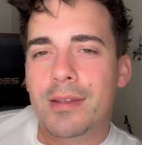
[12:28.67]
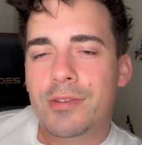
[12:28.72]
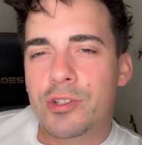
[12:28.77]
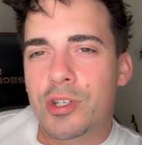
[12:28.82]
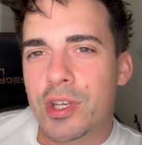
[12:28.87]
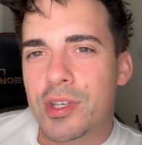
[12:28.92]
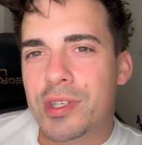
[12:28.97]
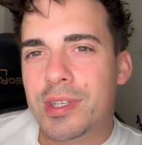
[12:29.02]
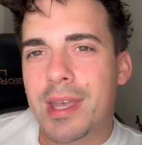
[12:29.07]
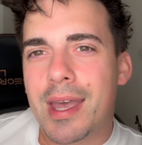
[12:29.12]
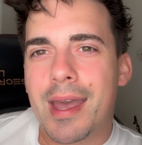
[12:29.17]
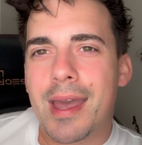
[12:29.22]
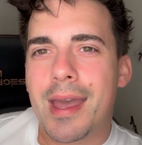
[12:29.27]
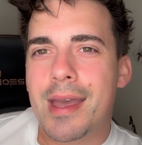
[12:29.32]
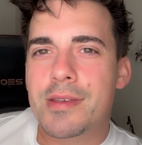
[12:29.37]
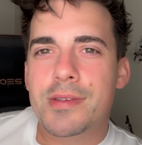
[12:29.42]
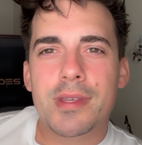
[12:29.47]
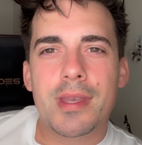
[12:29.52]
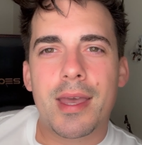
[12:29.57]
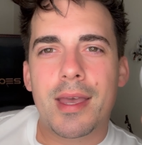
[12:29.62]
just
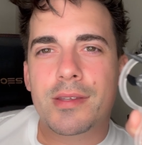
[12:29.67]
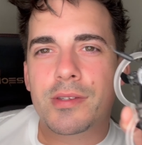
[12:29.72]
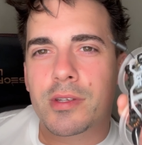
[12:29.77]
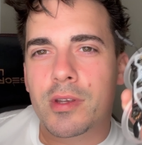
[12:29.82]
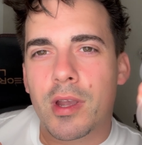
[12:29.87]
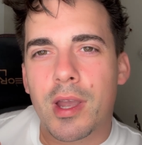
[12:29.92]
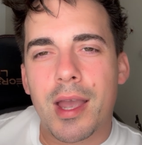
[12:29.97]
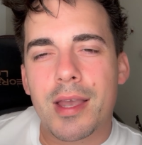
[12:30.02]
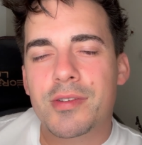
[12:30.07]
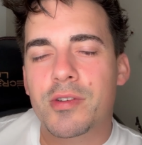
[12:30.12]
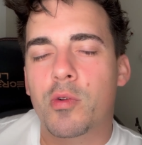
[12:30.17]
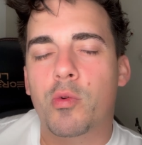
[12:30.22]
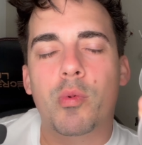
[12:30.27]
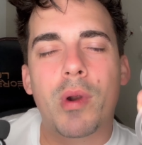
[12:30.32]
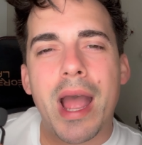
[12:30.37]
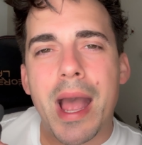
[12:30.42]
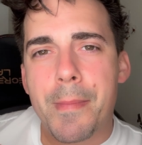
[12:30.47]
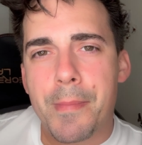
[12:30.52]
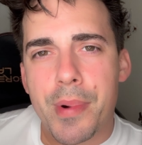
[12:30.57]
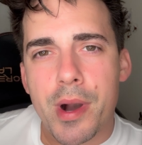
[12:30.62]
as as a as a
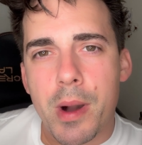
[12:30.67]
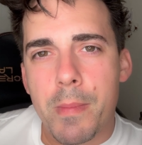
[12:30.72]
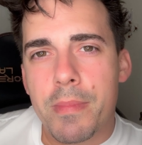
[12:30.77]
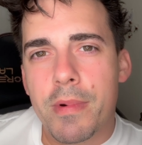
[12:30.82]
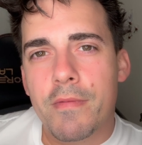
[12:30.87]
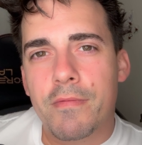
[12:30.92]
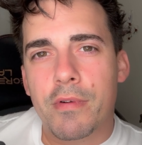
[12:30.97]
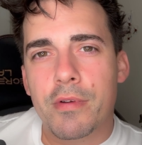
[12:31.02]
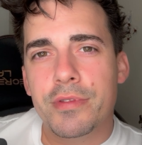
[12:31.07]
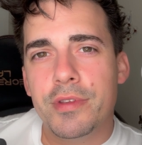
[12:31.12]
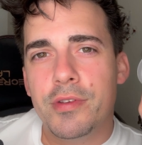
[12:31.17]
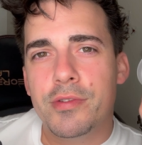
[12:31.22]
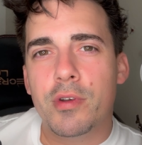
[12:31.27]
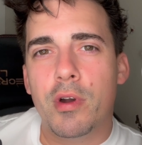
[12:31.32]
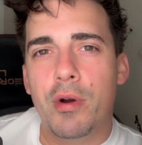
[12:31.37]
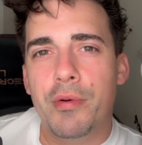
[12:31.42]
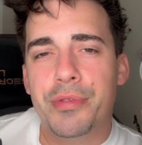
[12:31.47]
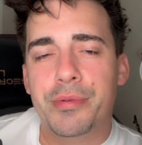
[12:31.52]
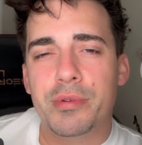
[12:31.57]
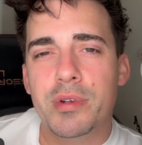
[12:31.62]
wrap up for these
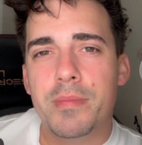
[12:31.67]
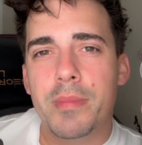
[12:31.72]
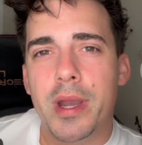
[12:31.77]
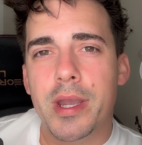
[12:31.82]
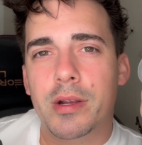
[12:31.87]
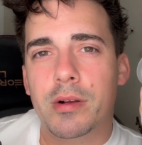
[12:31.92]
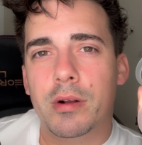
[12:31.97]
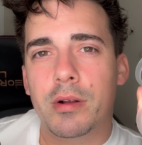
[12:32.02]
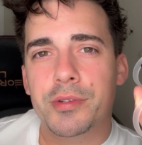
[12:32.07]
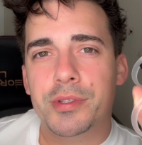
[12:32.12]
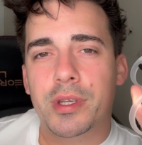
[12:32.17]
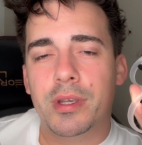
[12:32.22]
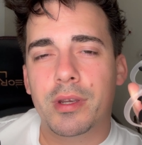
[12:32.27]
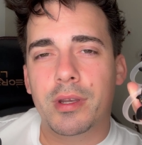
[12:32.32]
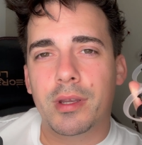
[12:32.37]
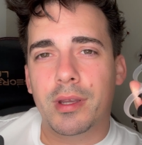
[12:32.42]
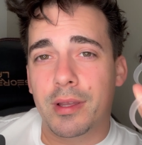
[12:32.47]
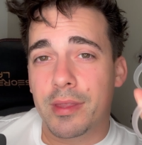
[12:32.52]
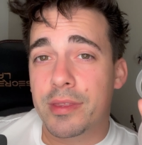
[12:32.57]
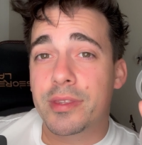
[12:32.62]
O3 micros,
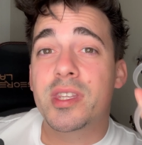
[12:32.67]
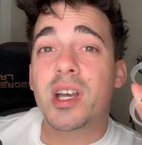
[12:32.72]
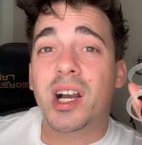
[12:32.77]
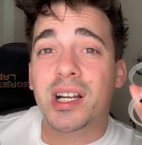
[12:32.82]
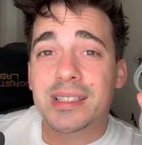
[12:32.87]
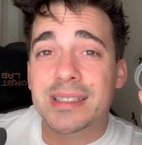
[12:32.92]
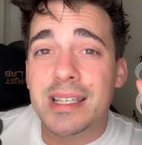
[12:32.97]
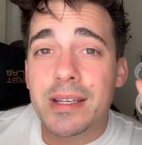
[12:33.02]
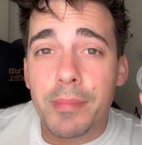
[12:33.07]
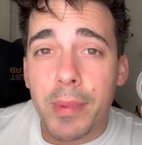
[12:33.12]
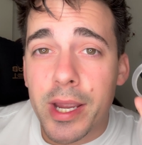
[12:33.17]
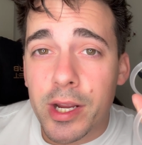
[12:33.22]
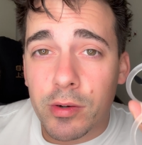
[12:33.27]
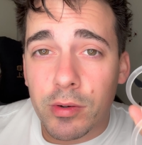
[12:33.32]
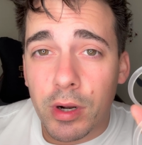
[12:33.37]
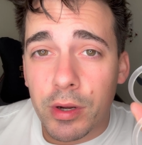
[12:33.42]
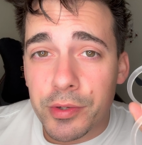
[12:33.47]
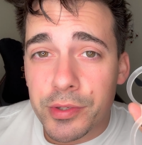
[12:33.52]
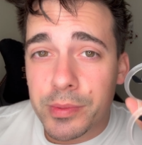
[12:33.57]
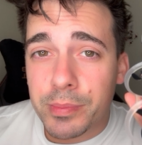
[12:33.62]
ducted
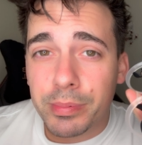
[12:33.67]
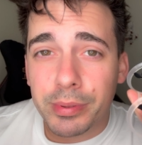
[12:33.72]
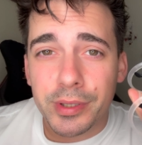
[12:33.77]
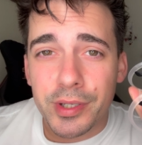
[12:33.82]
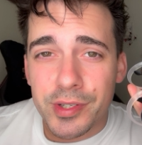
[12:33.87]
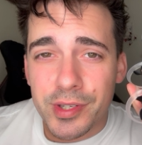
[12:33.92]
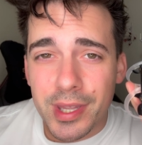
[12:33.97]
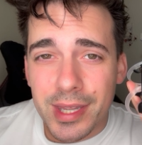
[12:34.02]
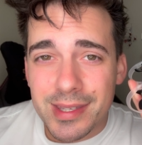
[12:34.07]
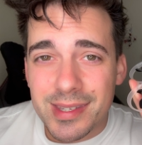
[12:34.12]
micros, please.